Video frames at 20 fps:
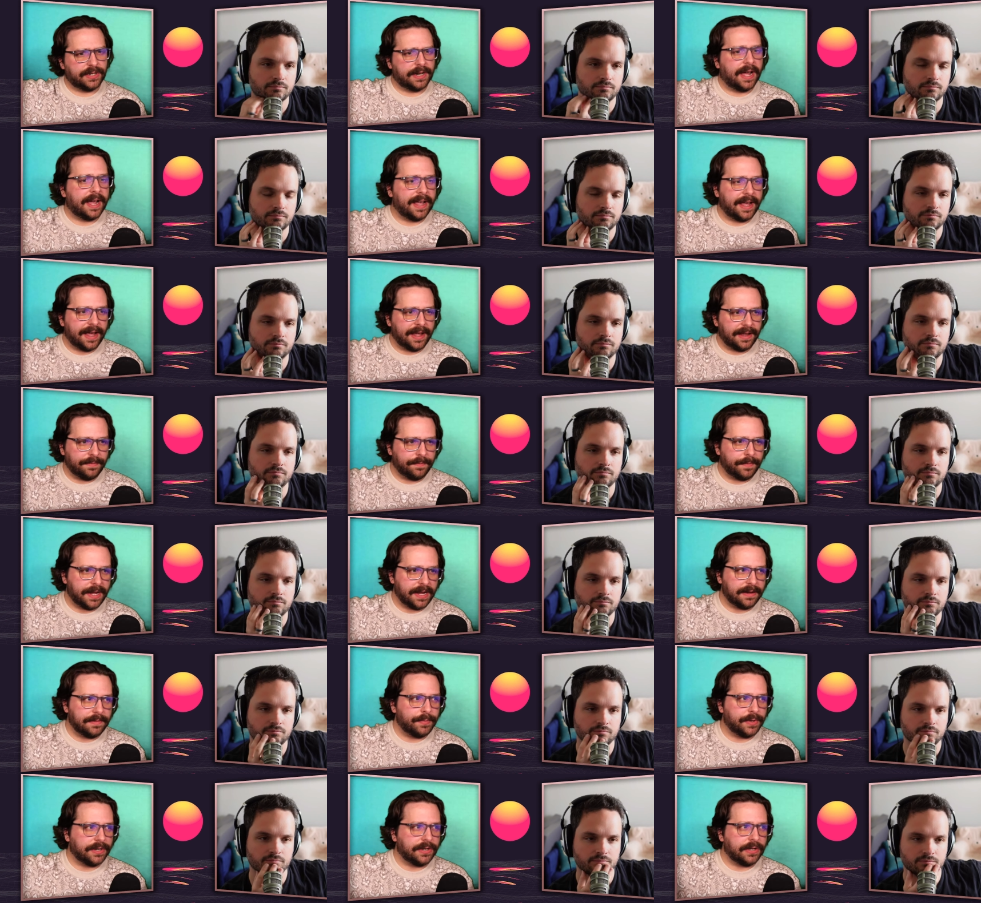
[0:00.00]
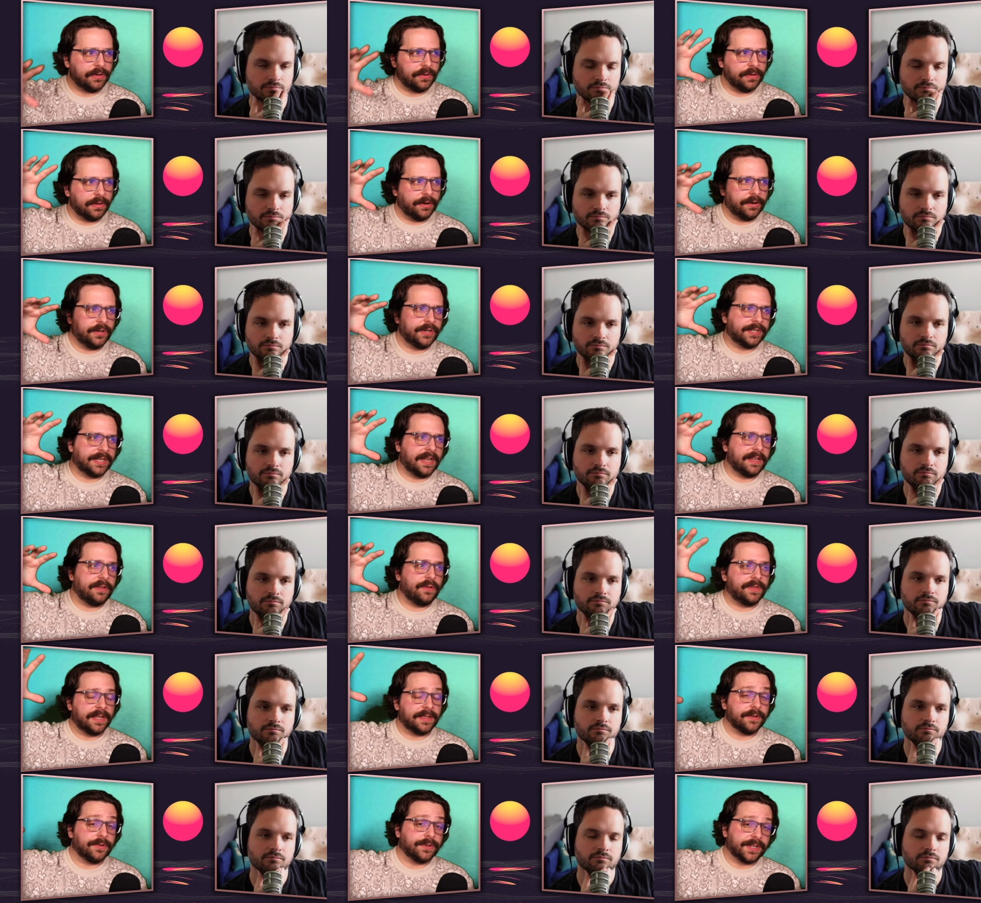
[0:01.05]
Speaker 1: I had made. But do you are you saying you
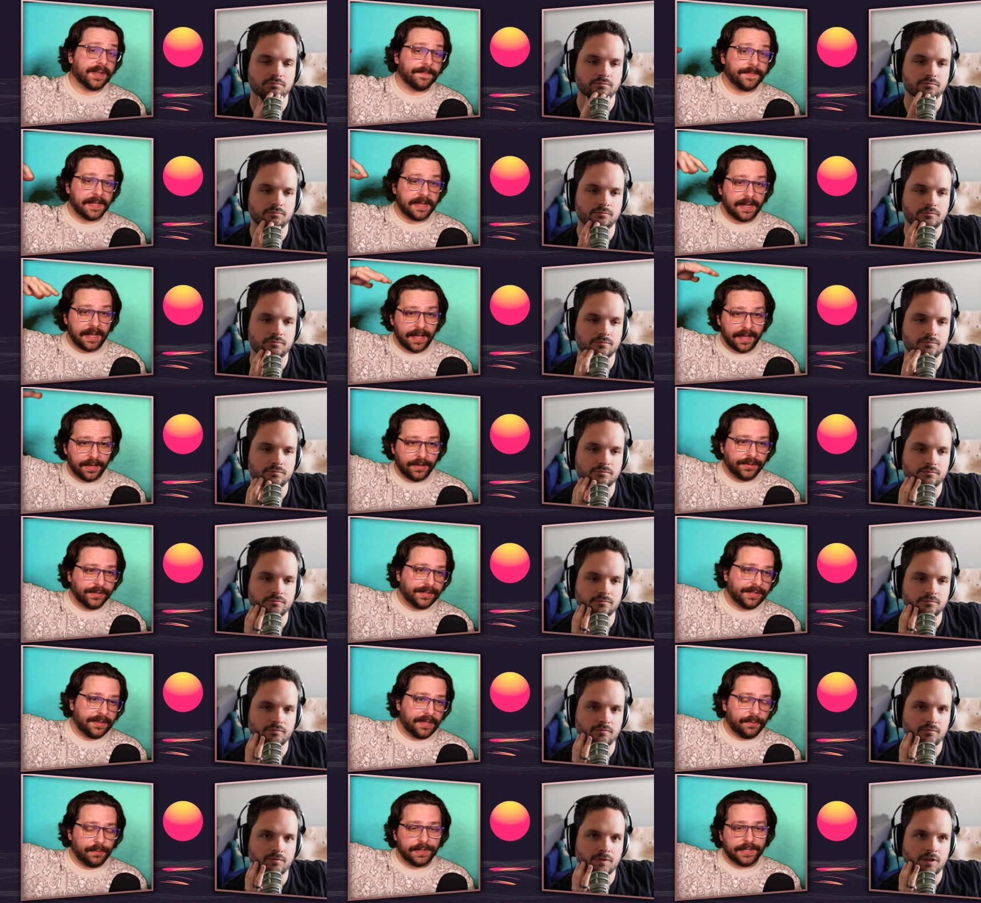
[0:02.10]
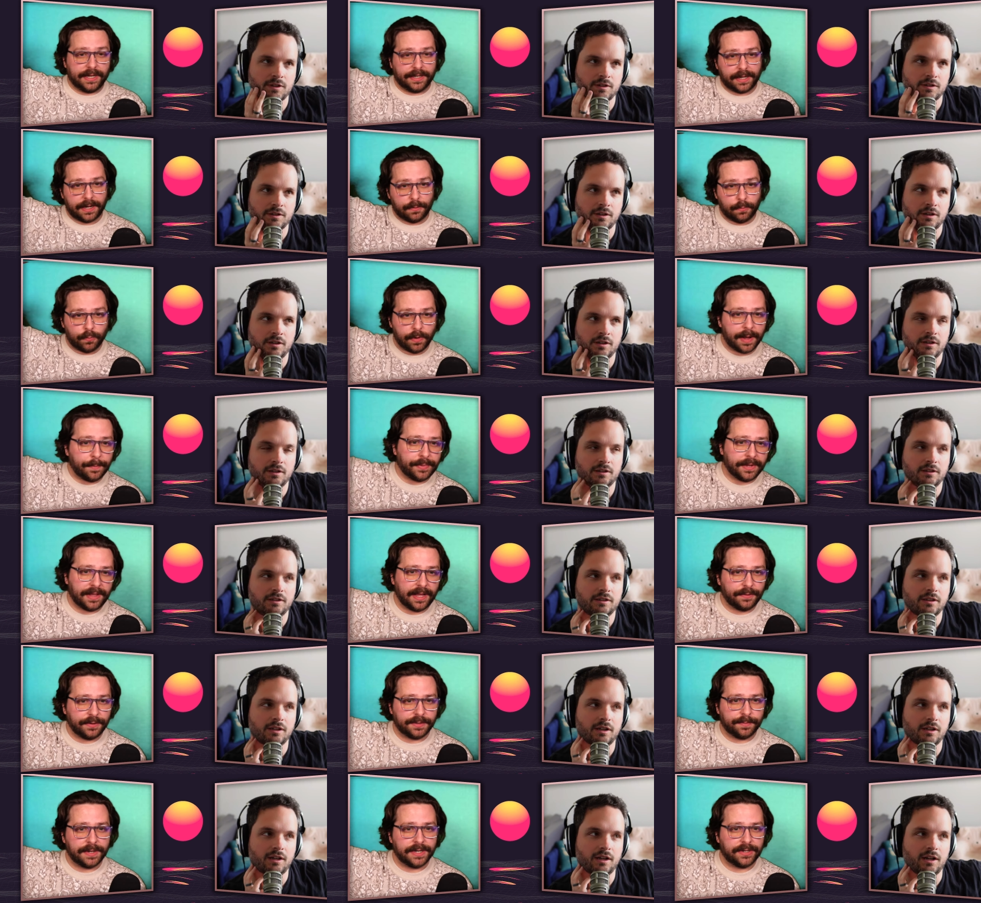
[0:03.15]
think there's something else that was like a weapon that
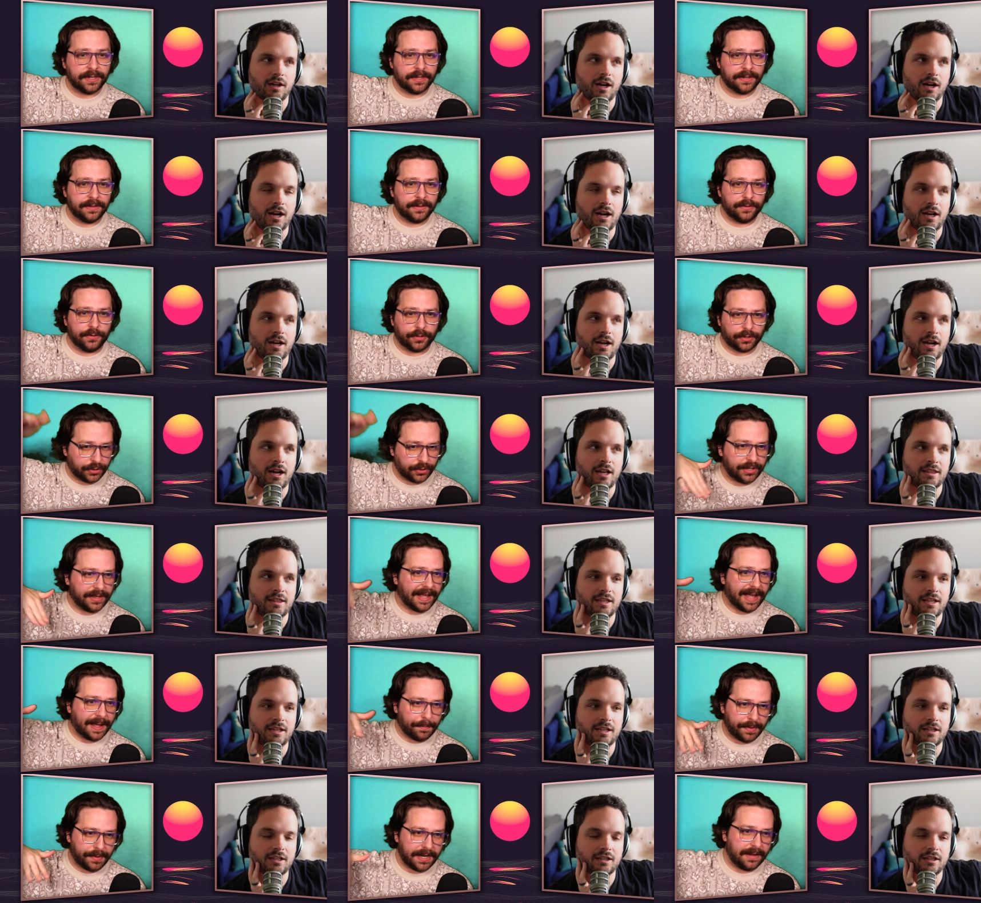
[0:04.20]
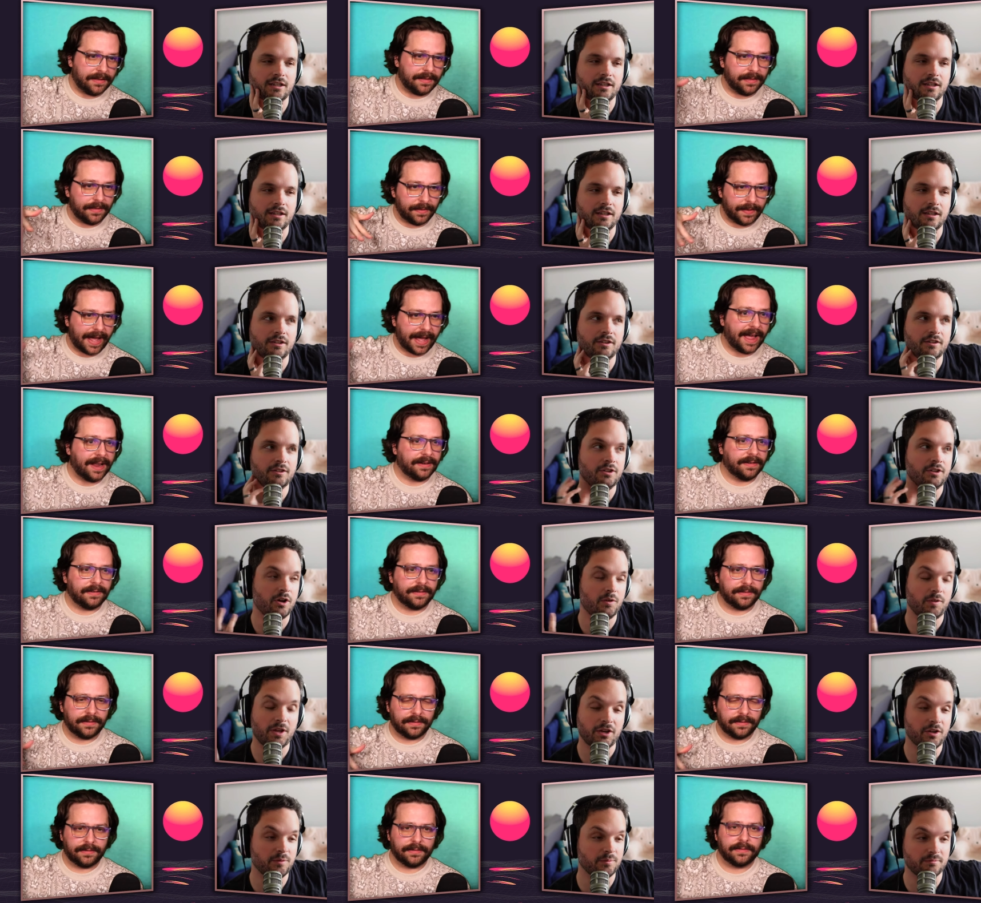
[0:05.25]
was mentioned, or I could think, that be that?
Speaker 2: No,
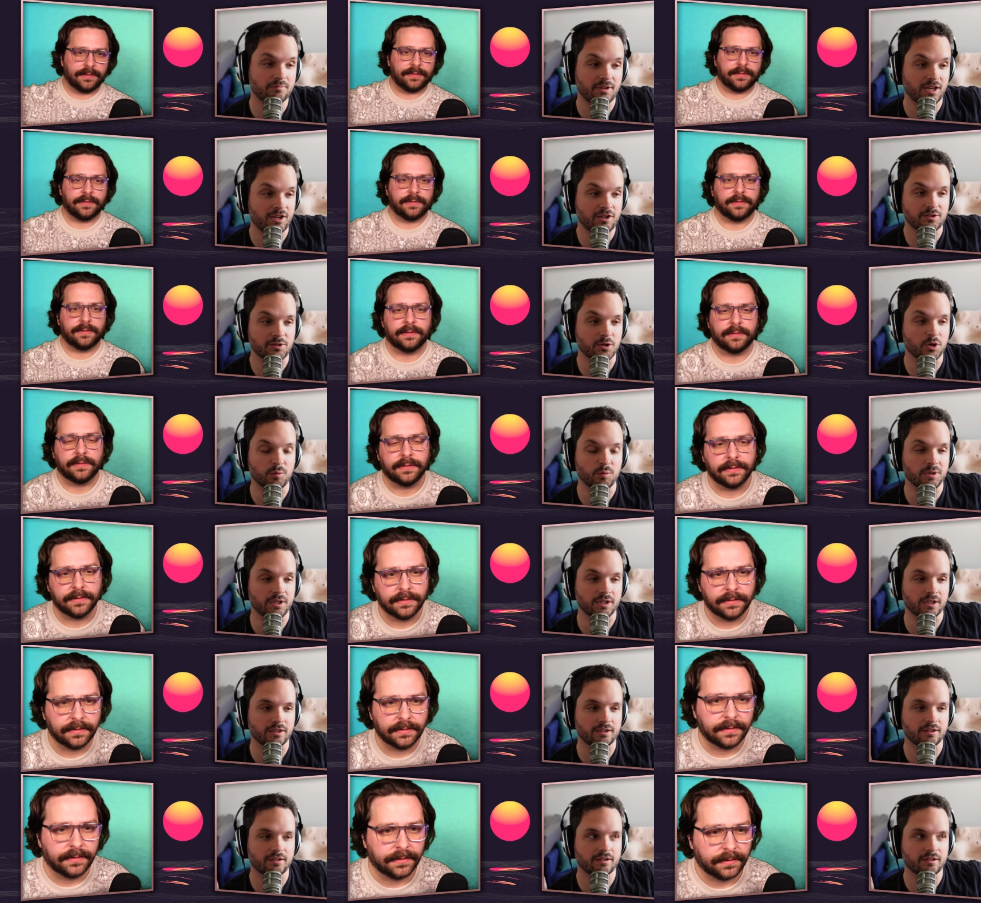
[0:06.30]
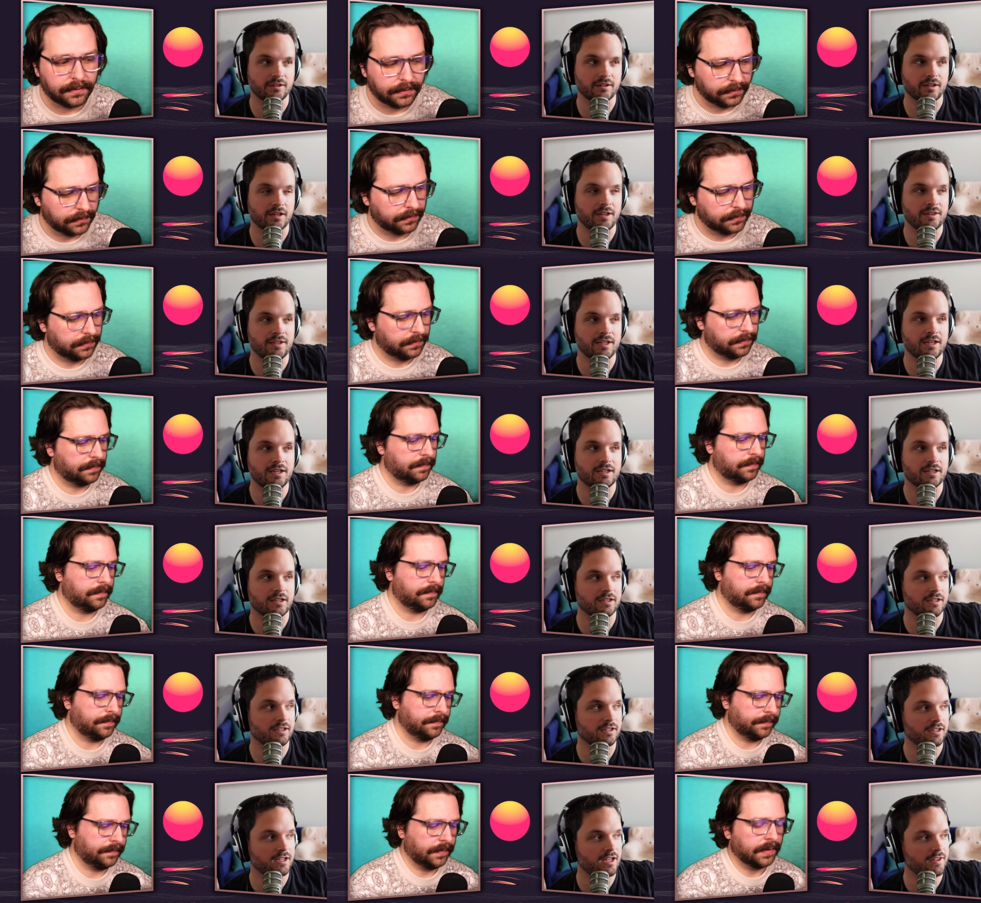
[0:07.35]
that could that could totally be it. I think
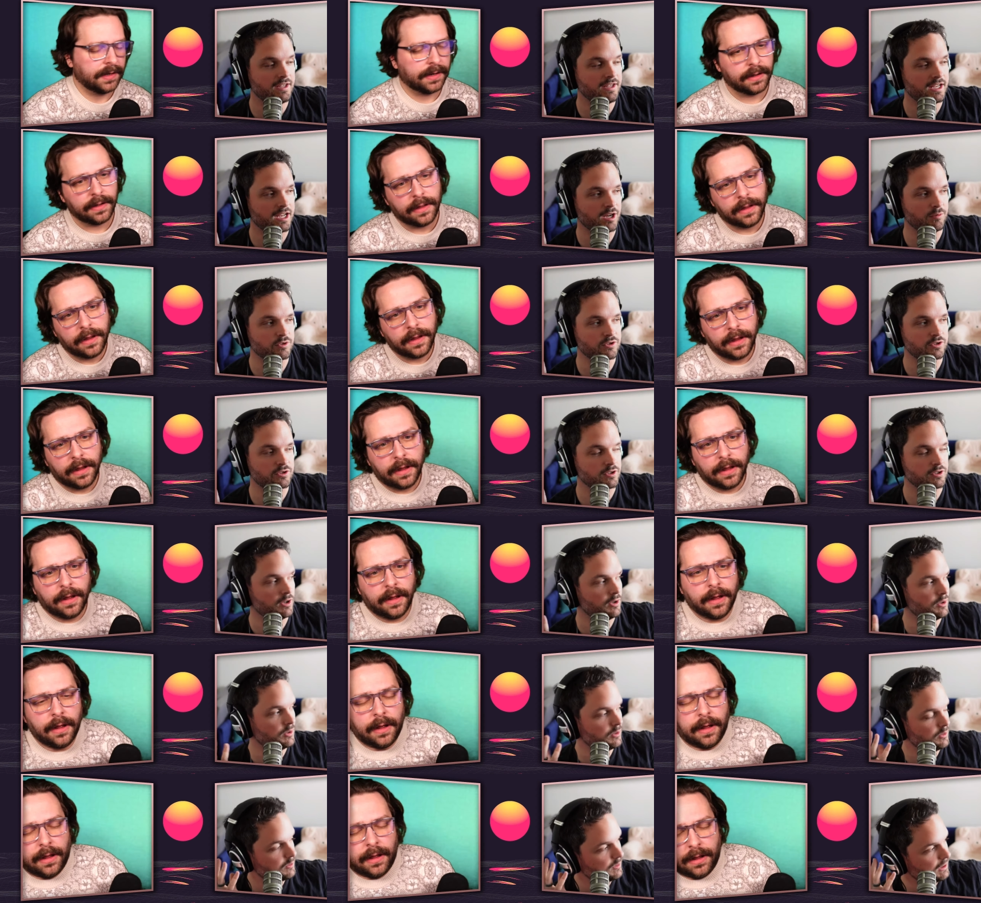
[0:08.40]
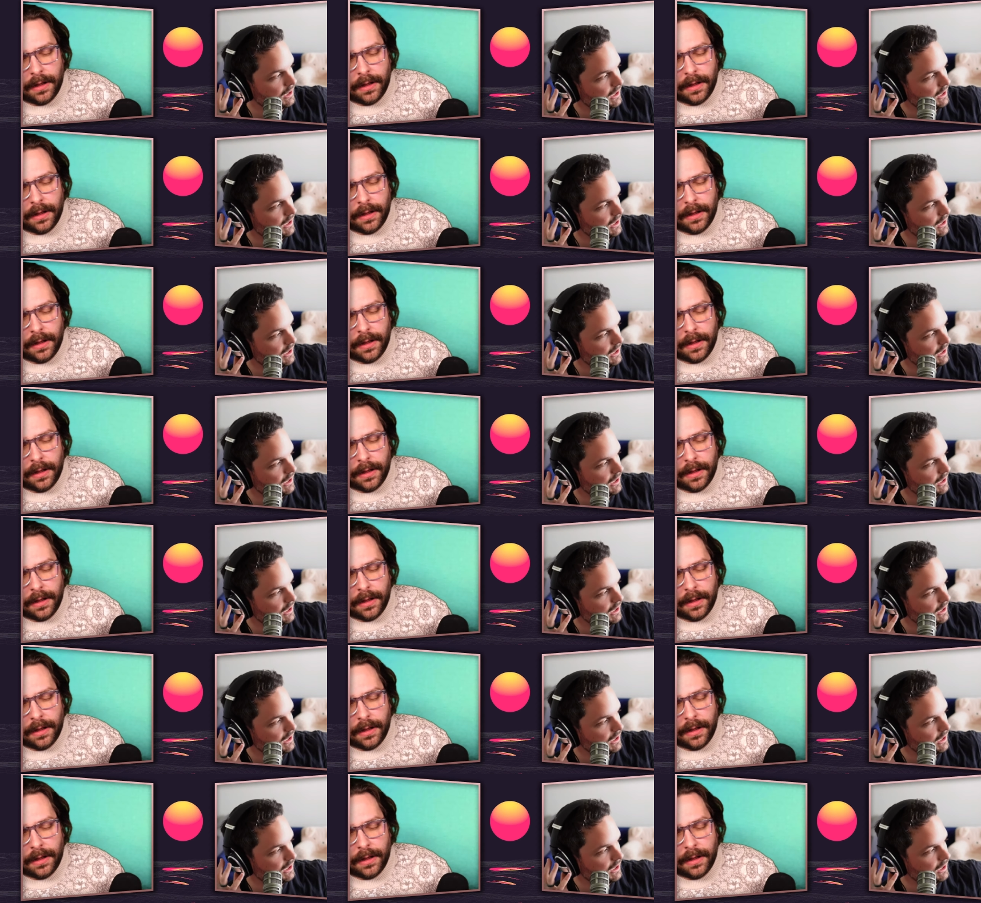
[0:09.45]
I think I was so